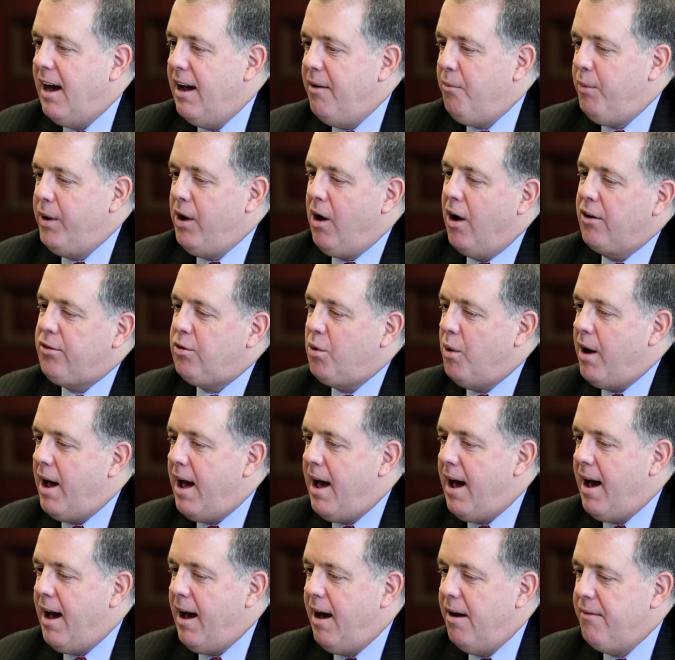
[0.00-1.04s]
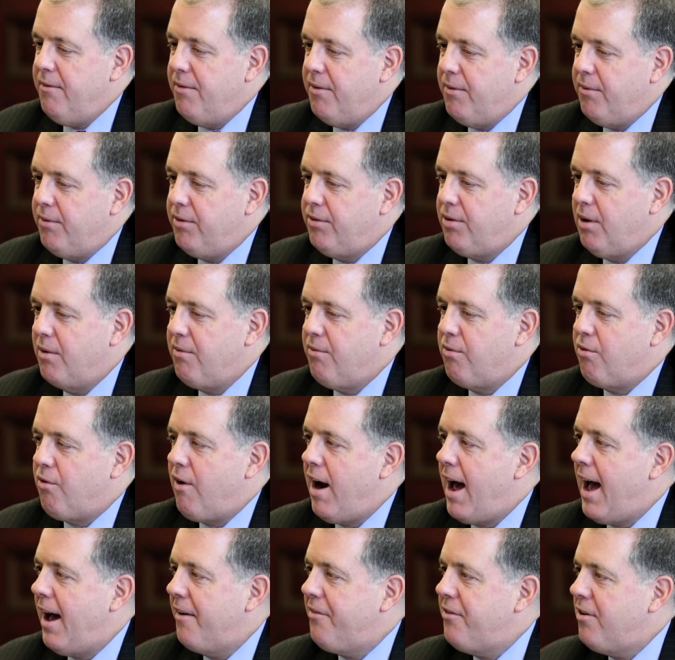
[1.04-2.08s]
We also have sort of
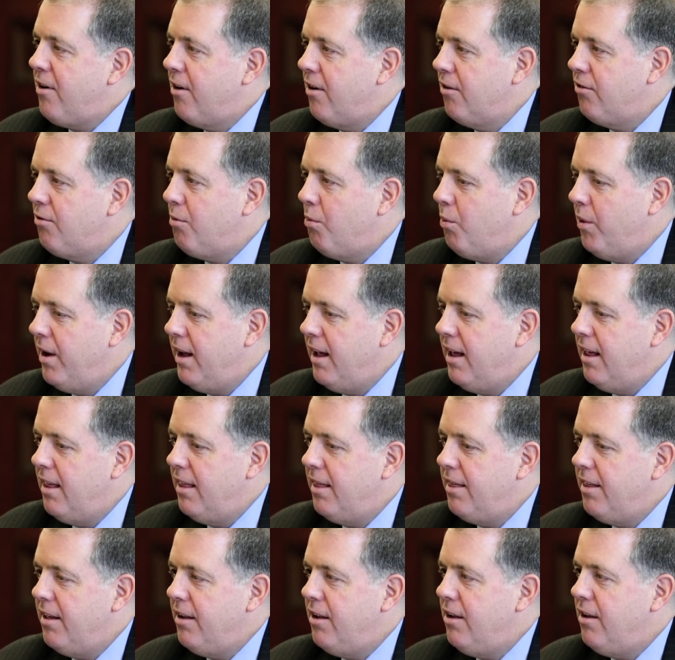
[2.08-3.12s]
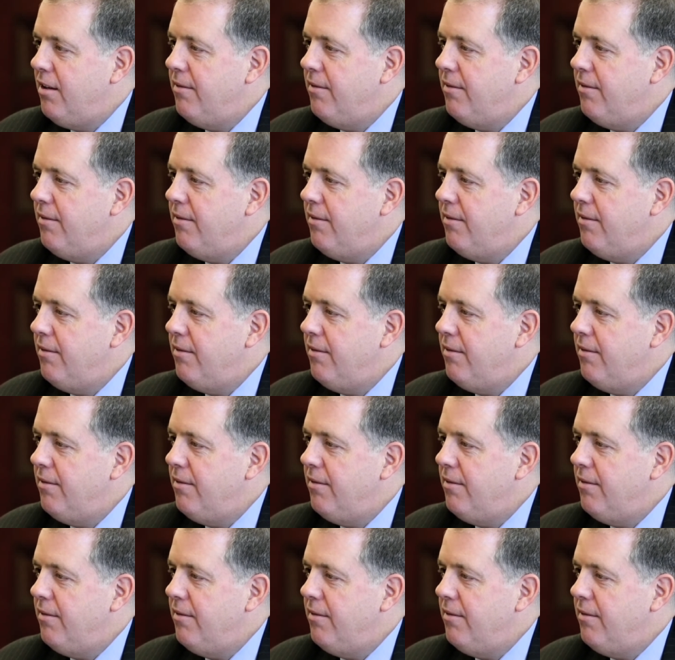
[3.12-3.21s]
rafters with